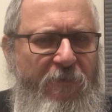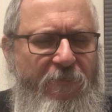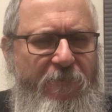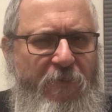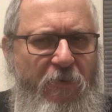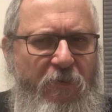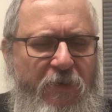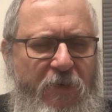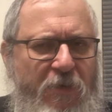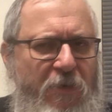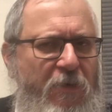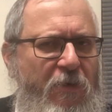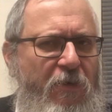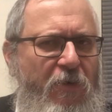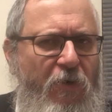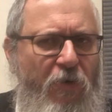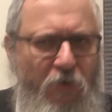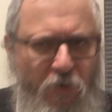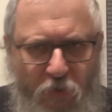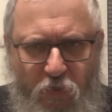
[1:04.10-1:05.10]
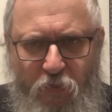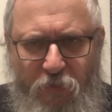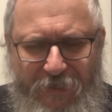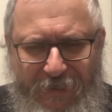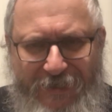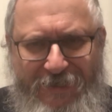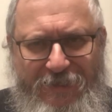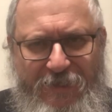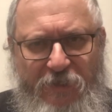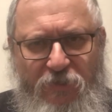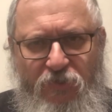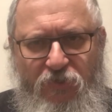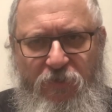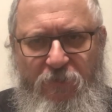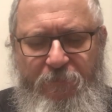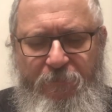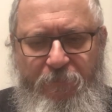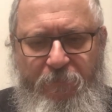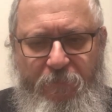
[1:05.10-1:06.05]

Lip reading: very good intention.